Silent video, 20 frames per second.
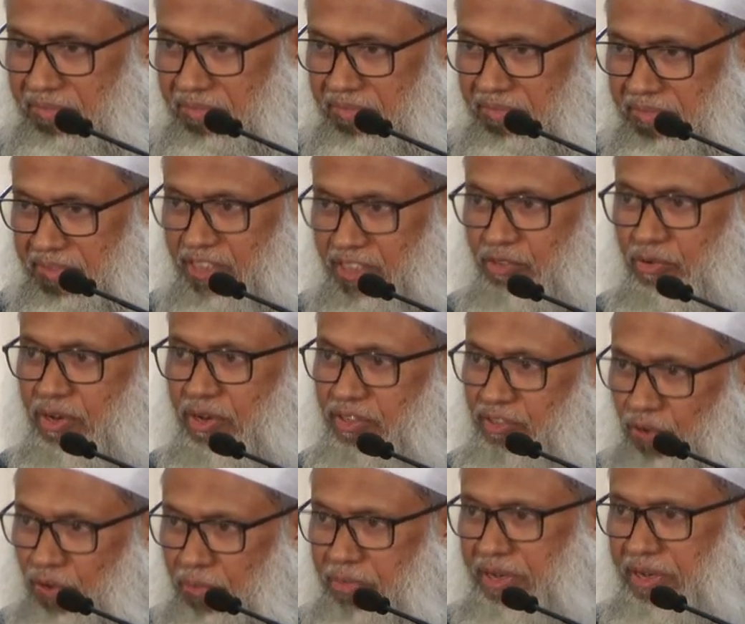This one is
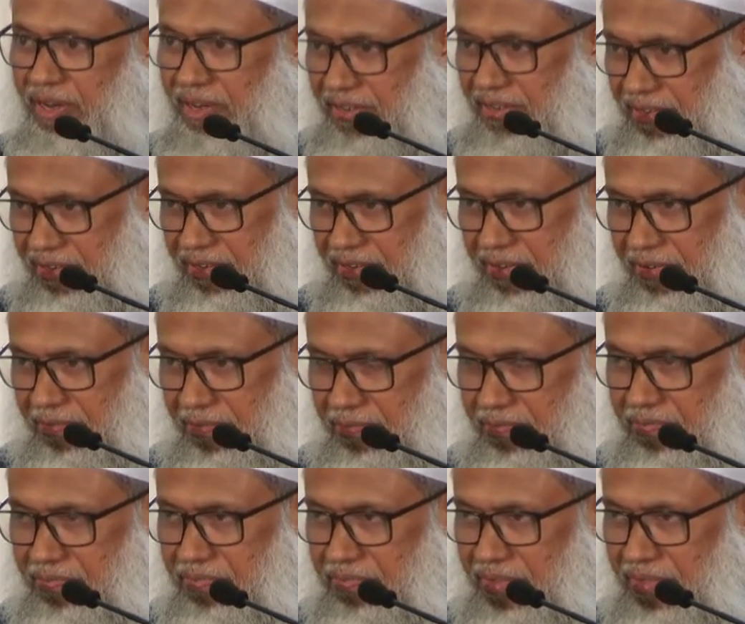dominant.
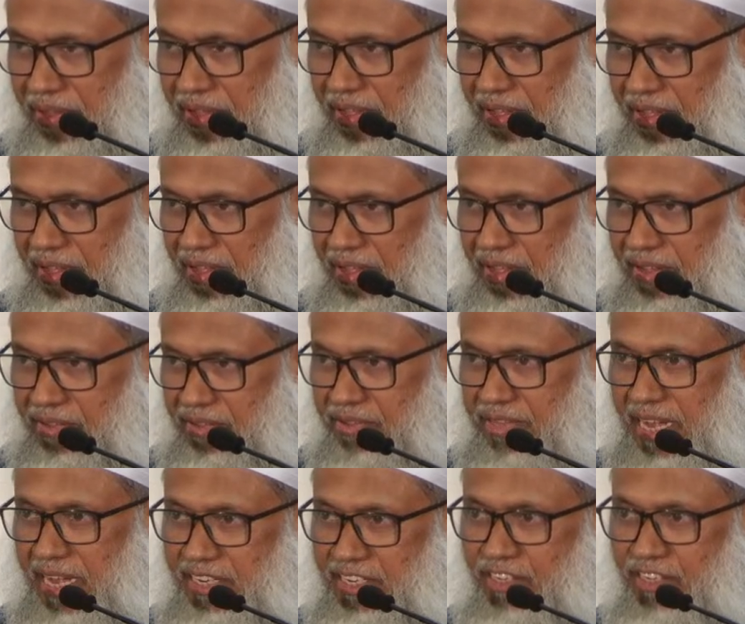So
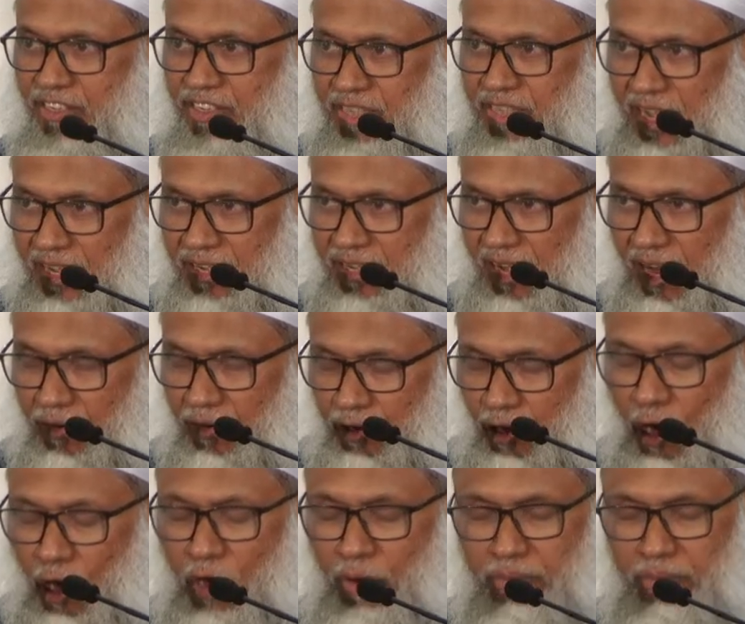that is our
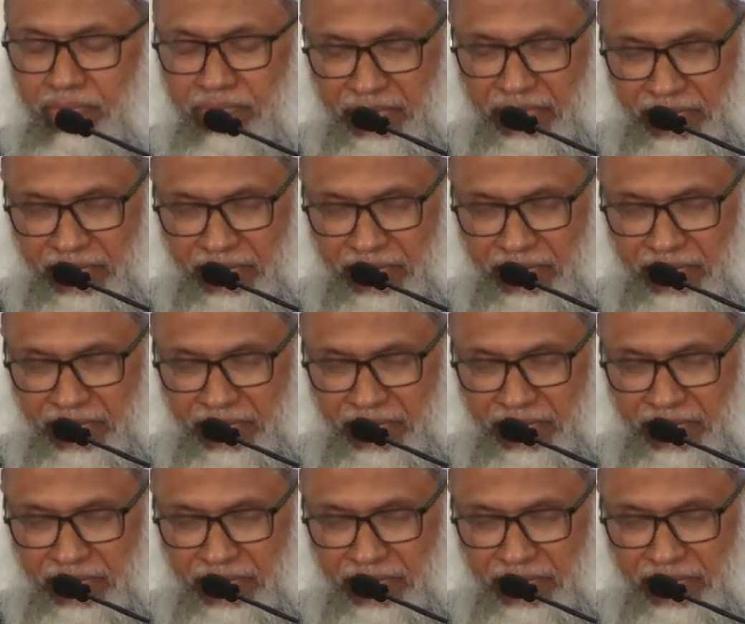hope.